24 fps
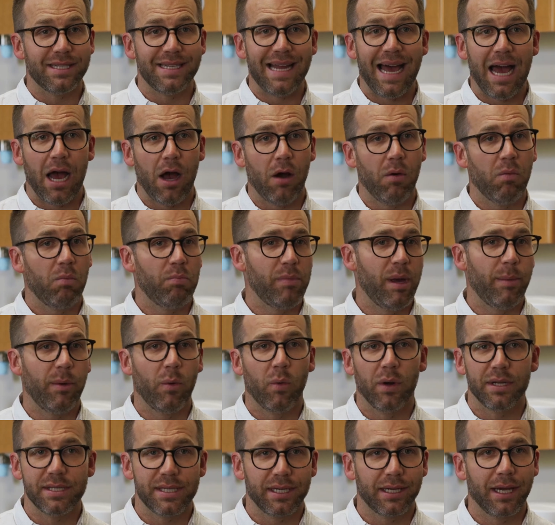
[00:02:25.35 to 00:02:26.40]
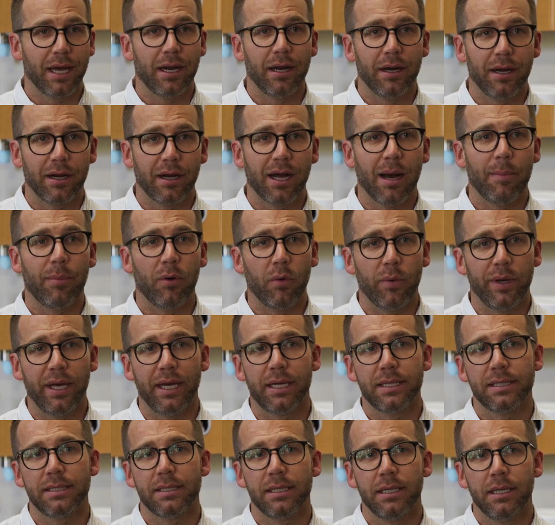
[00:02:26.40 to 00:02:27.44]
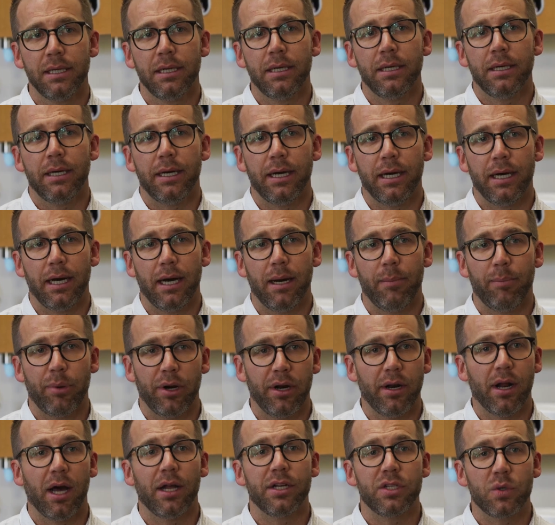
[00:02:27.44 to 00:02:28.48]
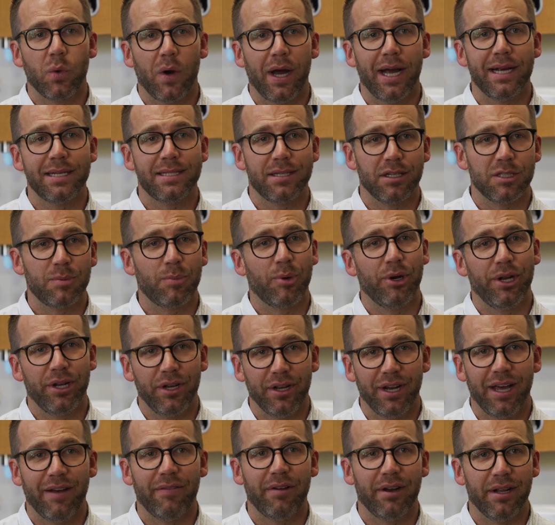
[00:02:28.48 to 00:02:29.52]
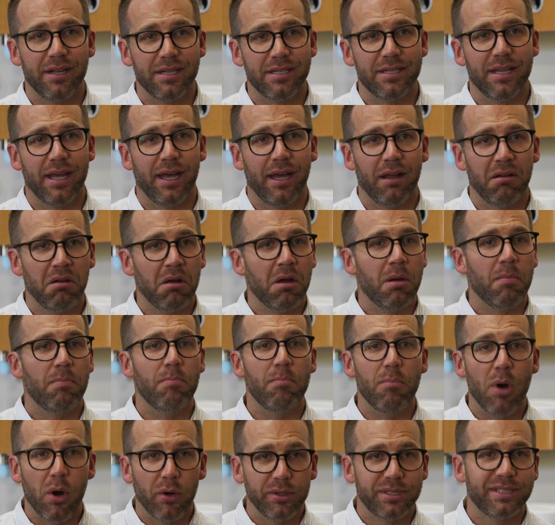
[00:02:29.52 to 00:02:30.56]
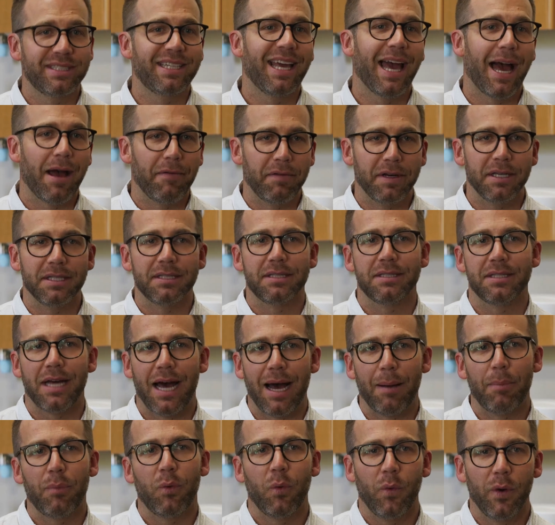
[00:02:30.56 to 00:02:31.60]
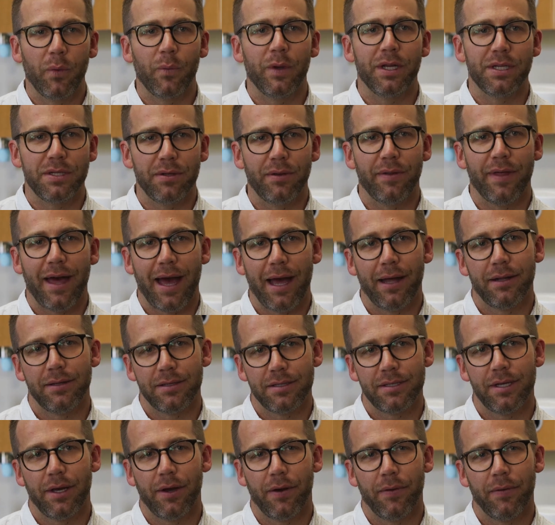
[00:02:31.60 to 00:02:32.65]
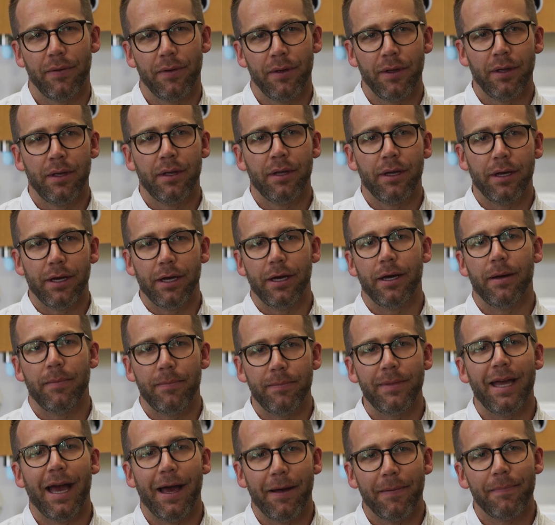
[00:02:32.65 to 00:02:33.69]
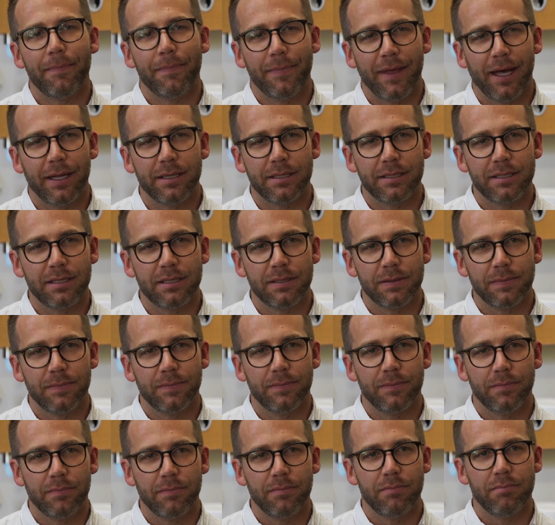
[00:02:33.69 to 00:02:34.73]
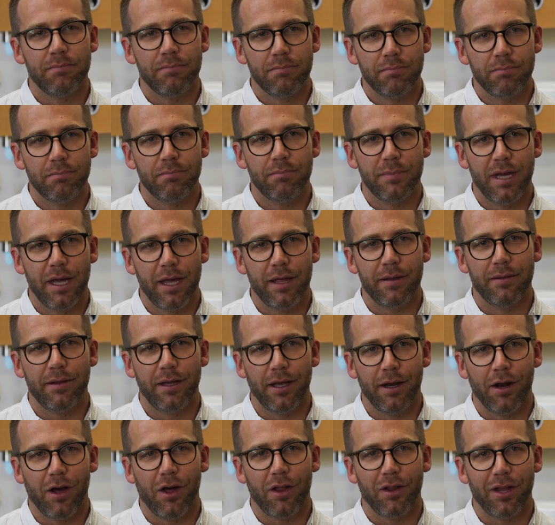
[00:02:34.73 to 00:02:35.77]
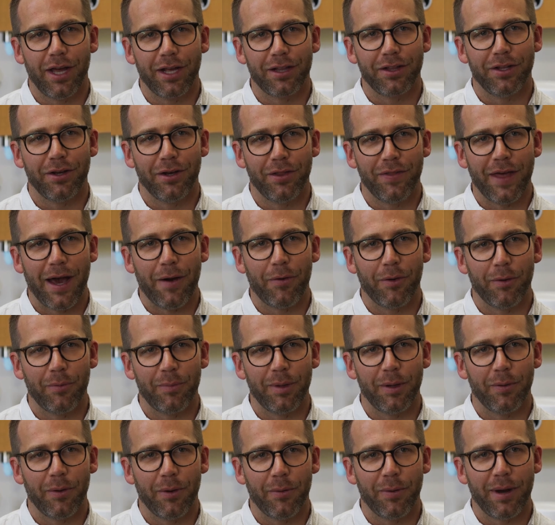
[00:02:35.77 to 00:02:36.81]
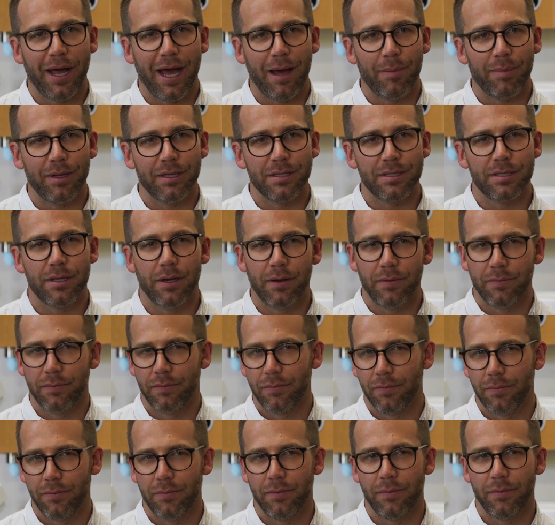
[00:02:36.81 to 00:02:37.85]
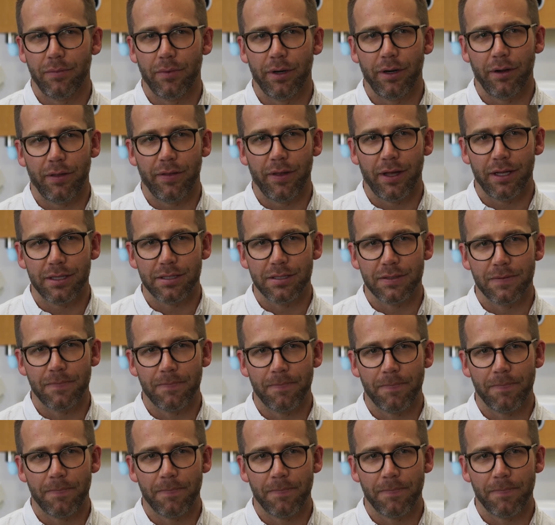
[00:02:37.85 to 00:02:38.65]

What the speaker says: now, maybe once again in a couple weeks, put it on twice. There's pretty good evidence that most cavities stop when we do that. So that's in all likelihood, that would be what would happen. So what are your thoughts?